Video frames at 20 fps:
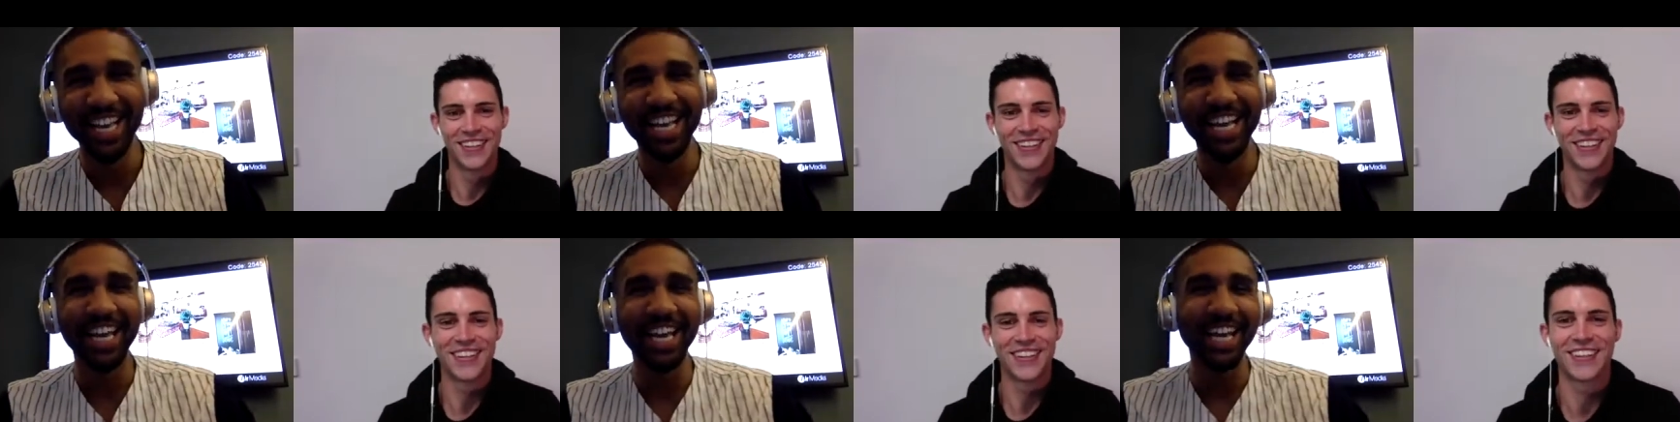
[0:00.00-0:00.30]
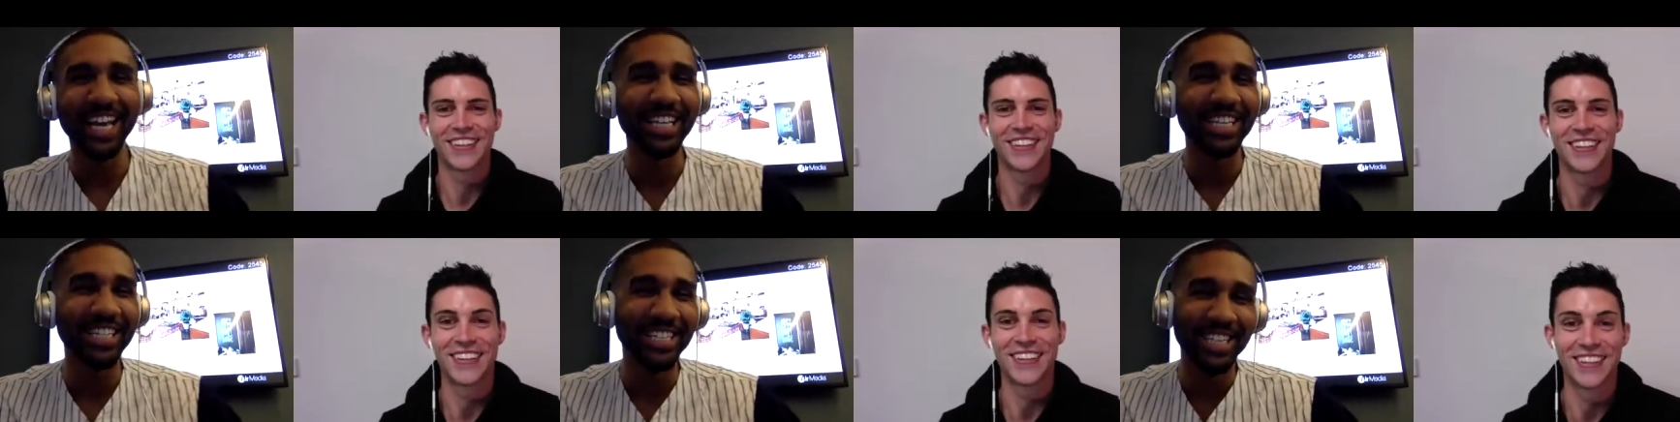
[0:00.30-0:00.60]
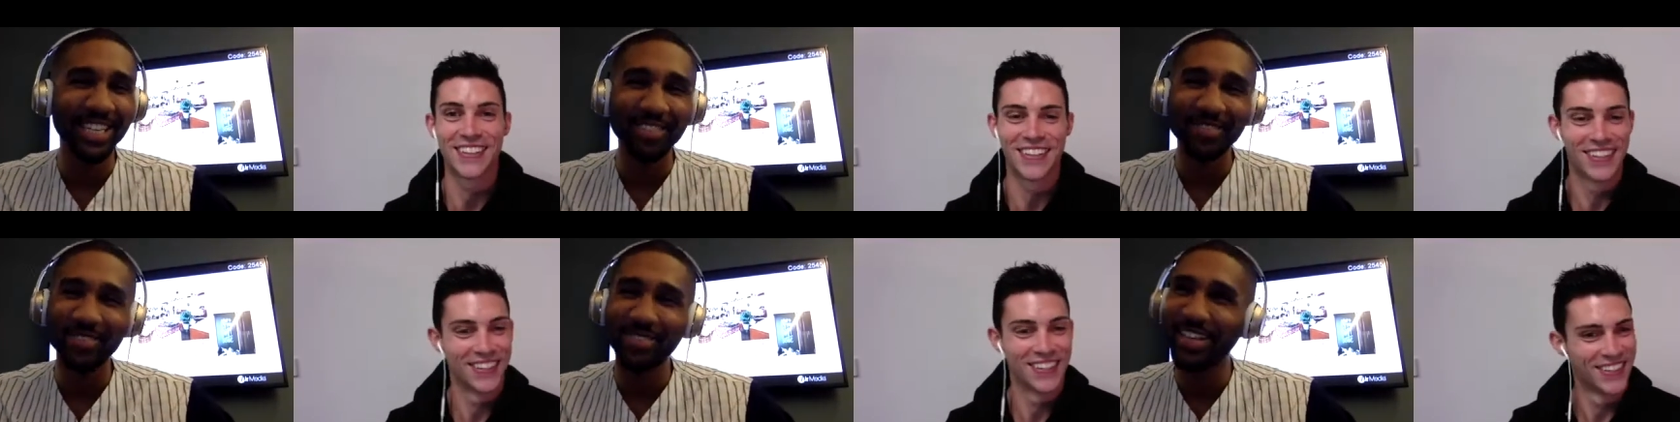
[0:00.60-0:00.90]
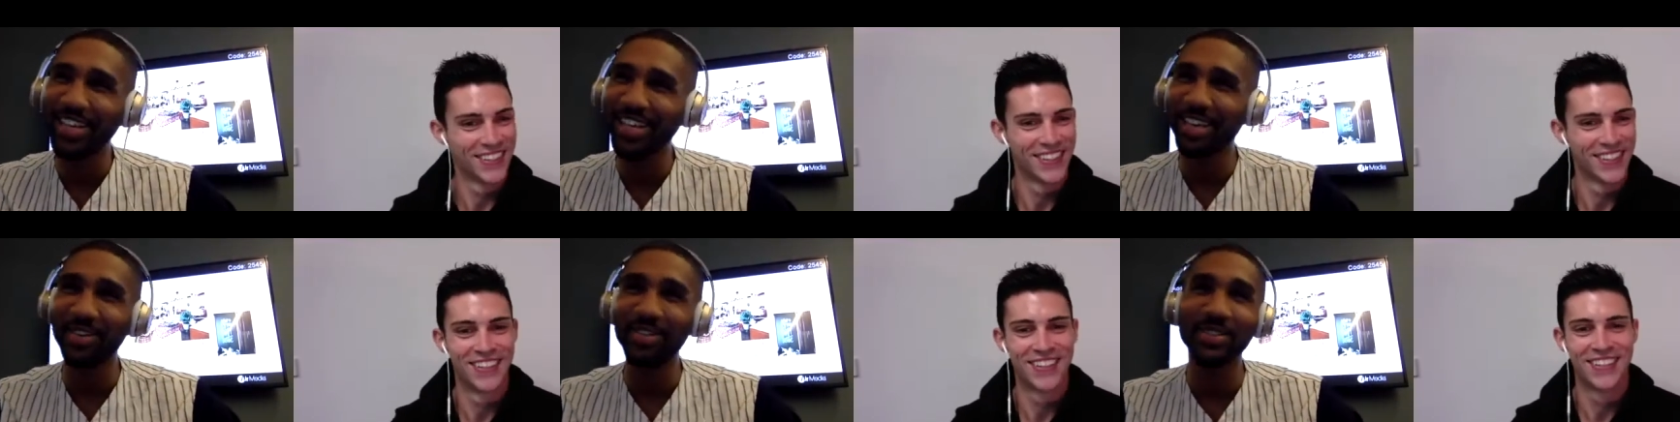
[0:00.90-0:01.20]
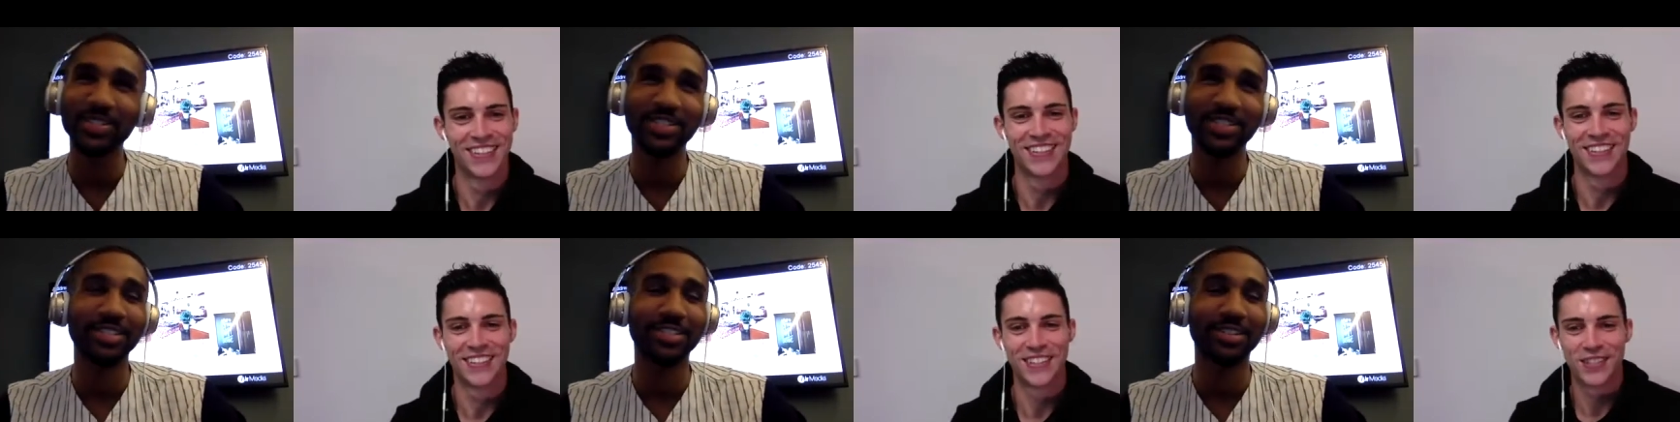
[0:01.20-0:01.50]
Speaker 1: It seems like it
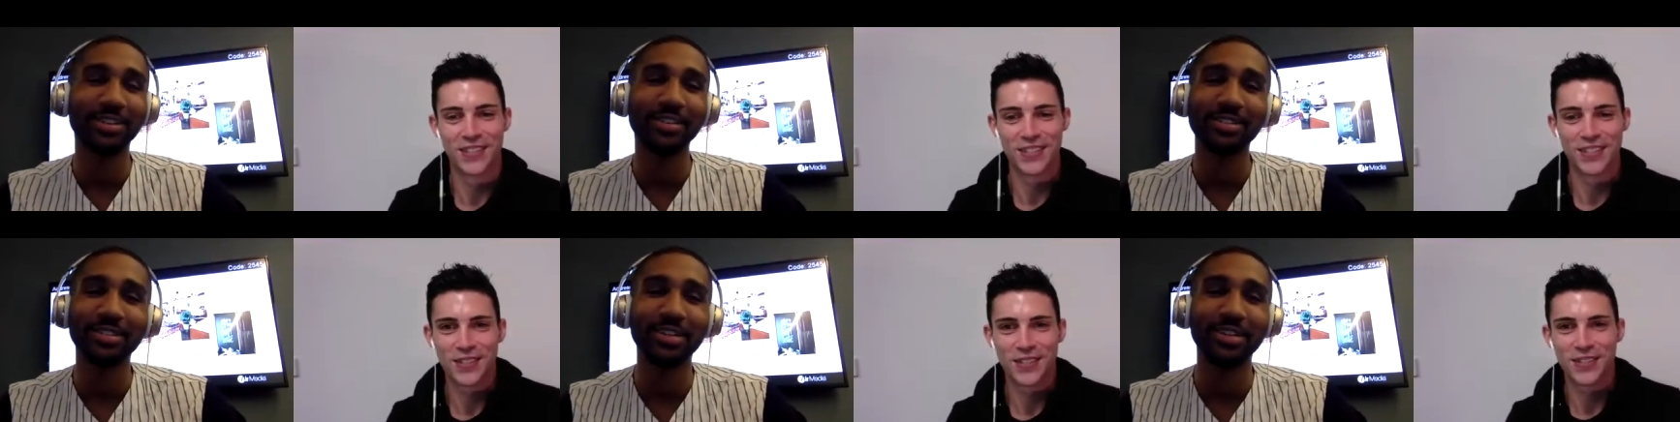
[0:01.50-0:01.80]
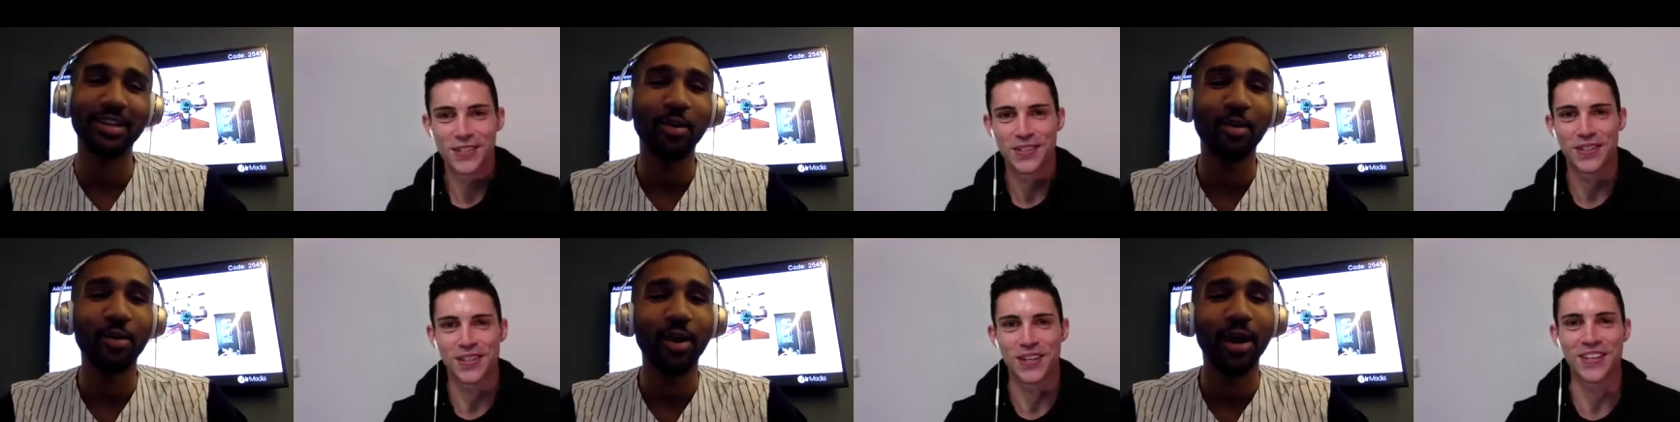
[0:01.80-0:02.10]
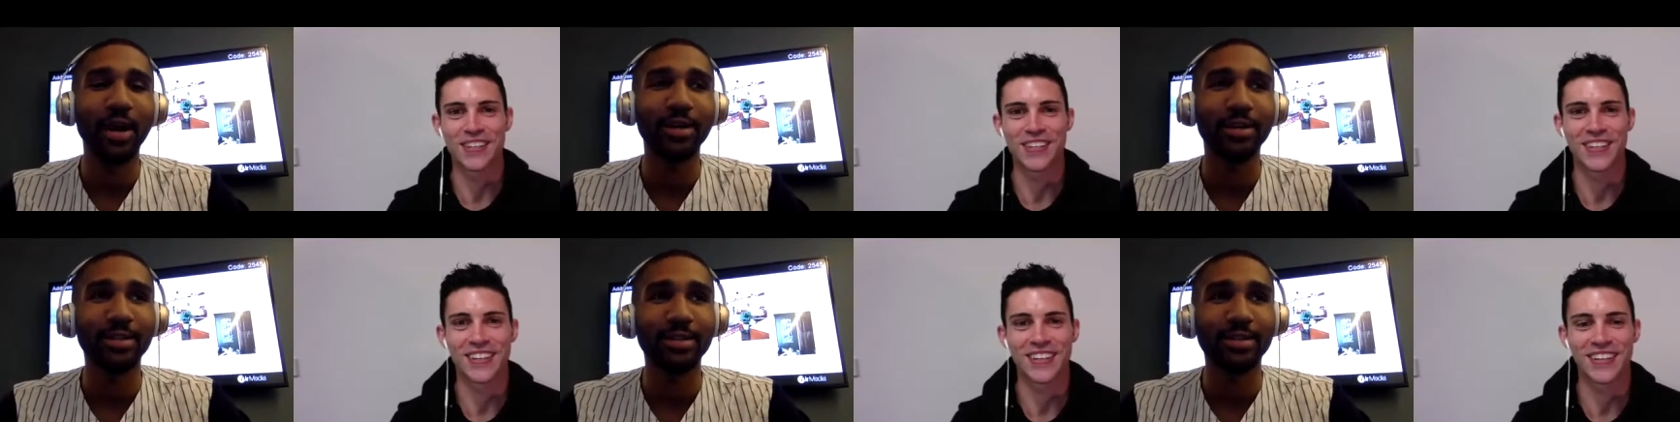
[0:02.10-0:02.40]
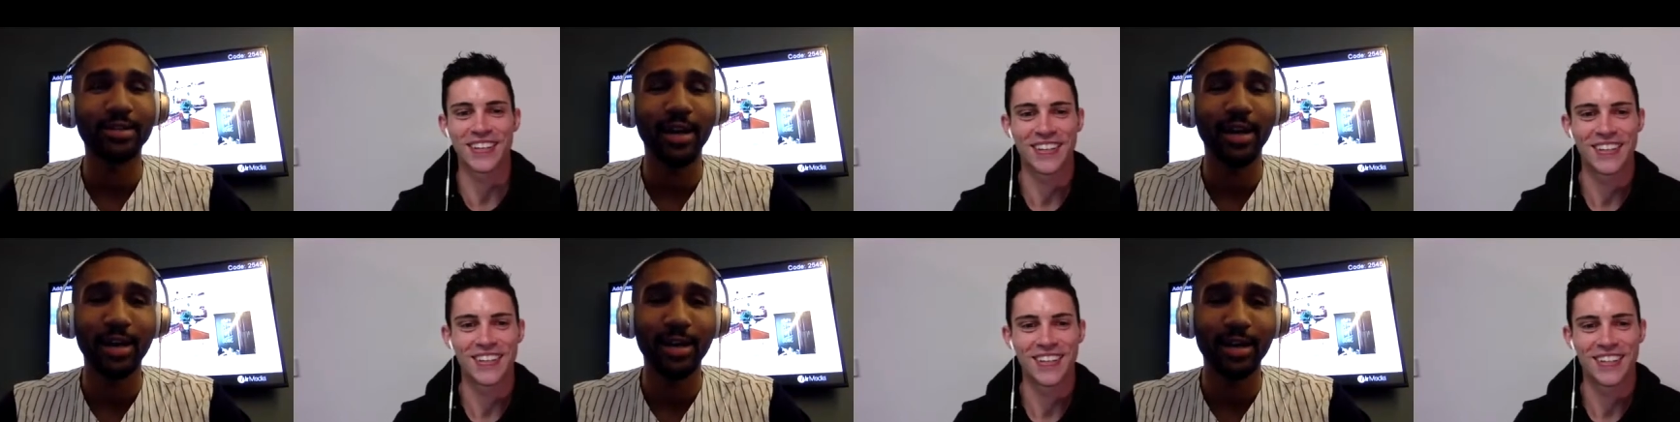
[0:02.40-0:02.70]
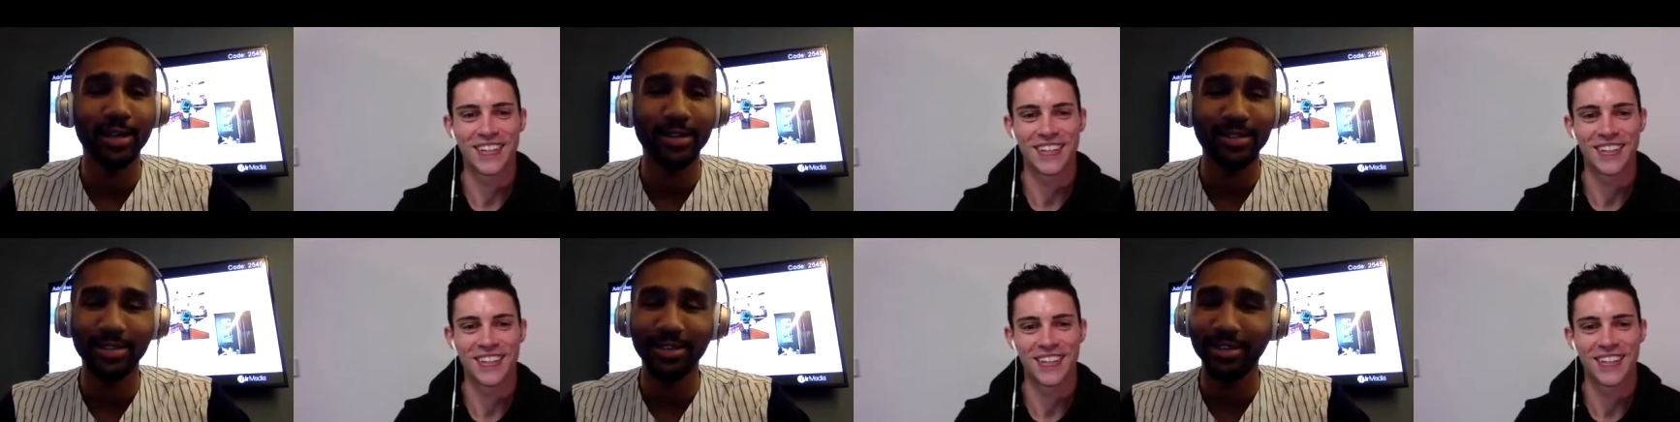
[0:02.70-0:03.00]
was just yesterday where I
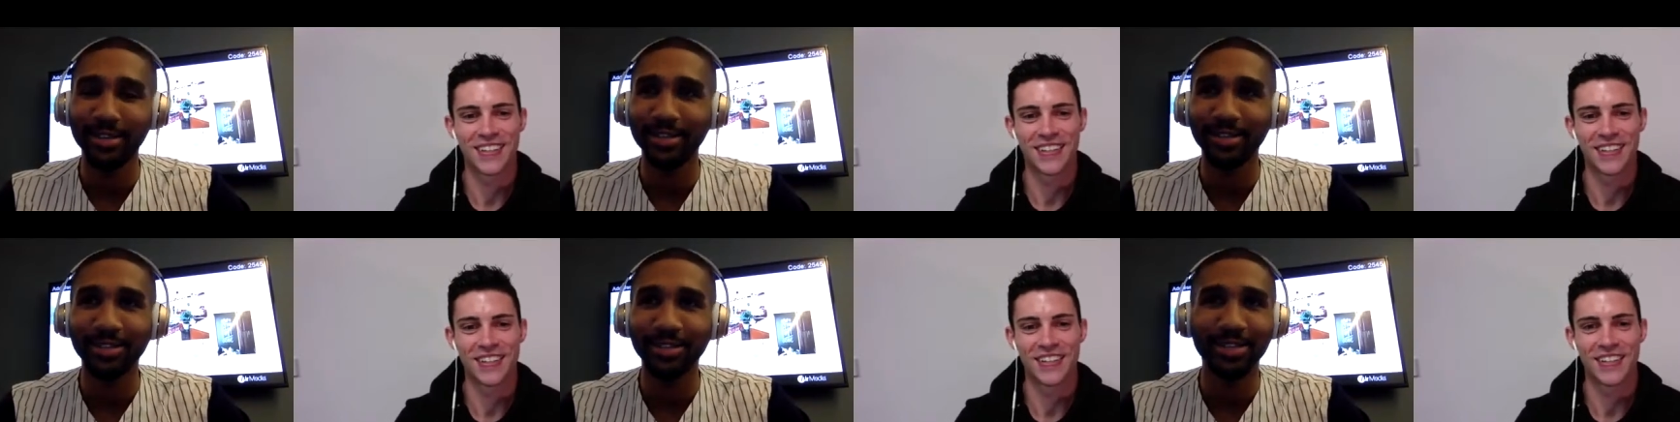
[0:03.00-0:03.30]
decided to